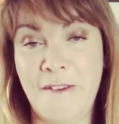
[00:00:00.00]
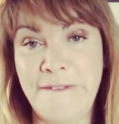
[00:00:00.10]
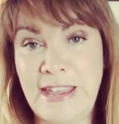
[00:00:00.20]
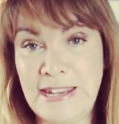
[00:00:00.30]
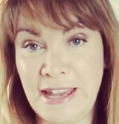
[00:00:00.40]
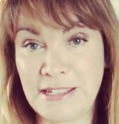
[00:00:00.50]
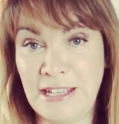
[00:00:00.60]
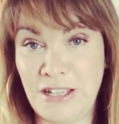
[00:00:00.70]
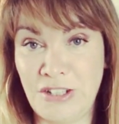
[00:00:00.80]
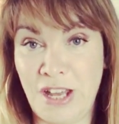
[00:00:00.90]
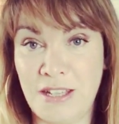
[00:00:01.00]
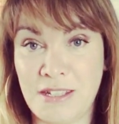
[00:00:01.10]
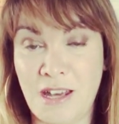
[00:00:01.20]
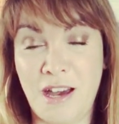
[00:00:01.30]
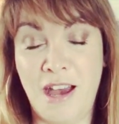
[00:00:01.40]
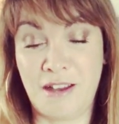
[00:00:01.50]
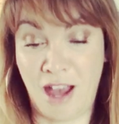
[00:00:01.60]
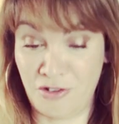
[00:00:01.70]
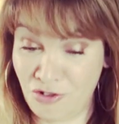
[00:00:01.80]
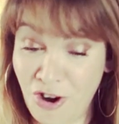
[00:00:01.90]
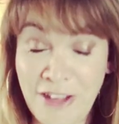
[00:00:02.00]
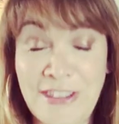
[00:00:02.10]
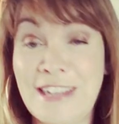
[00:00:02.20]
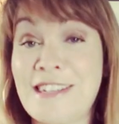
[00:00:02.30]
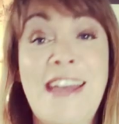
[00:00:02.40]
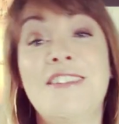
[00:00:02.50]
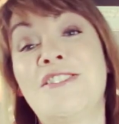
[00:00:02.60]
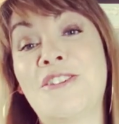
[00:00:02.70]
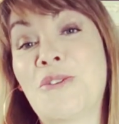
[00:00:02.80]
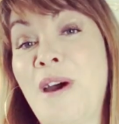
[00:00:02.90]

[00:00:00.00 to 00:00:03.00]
V-neck t-shirts are drawing the attention